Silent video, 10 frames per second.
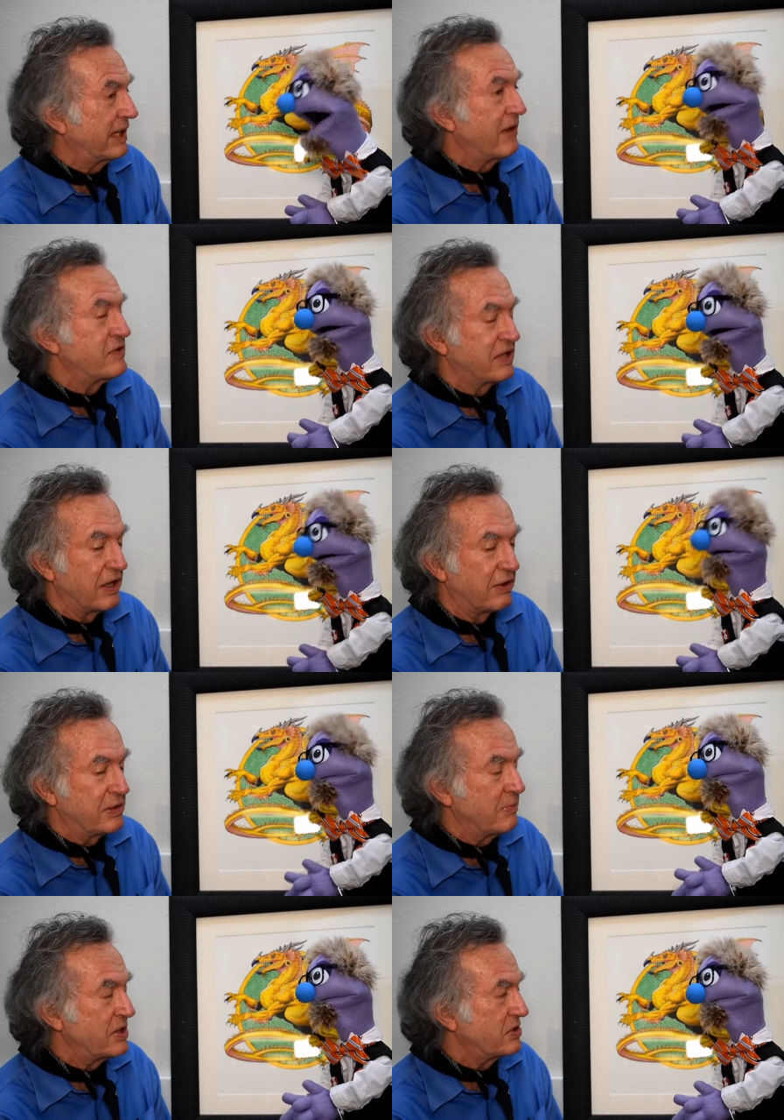gave us a
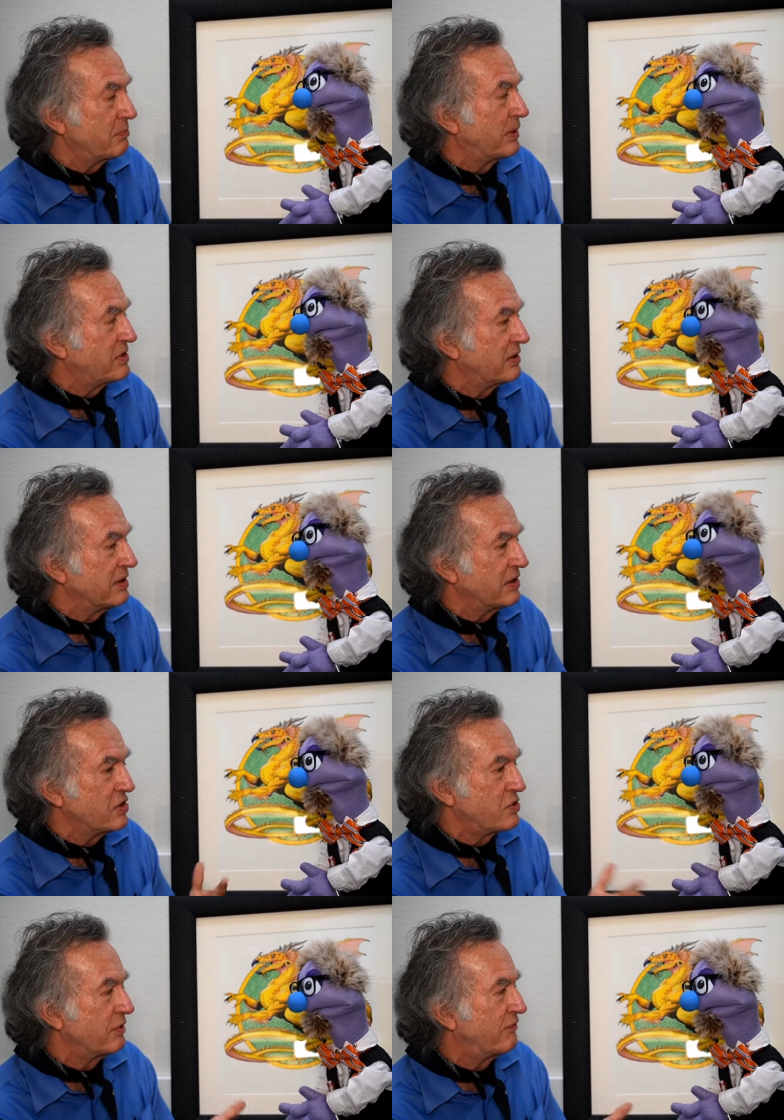healthy budget plus an
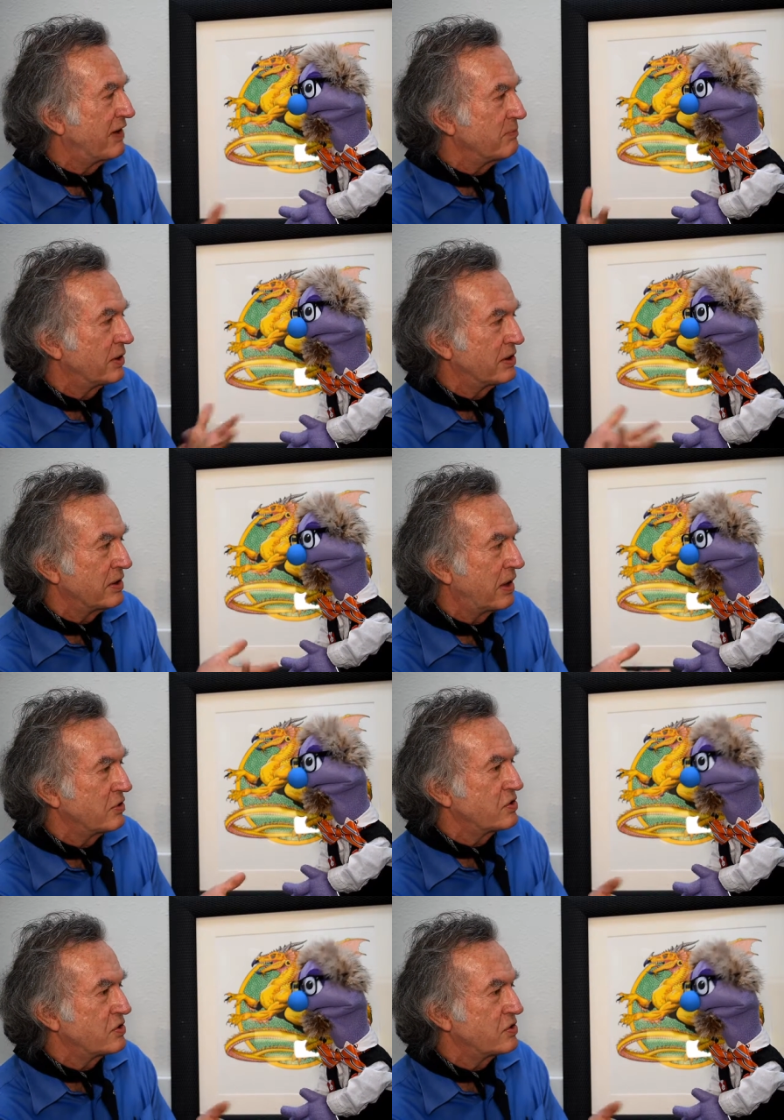additional $5 million